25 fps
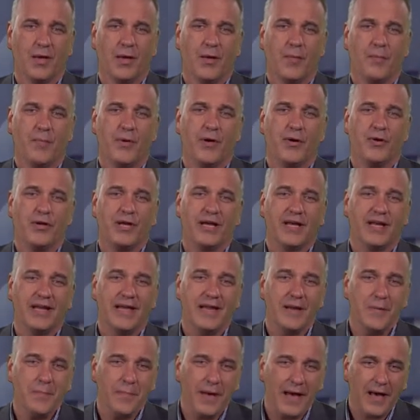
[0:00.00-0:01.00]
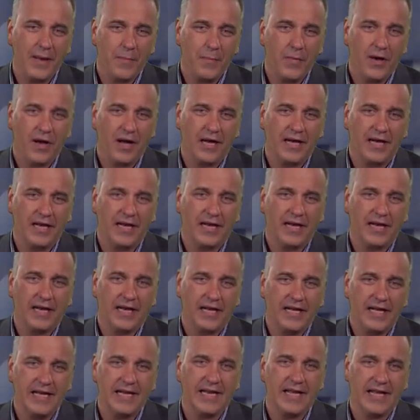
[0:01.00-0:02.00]
Building an inbound marketing
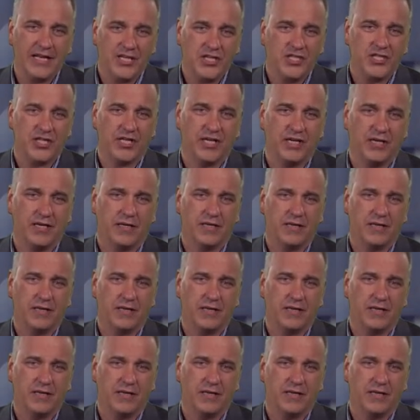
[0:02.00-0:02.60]
lead engine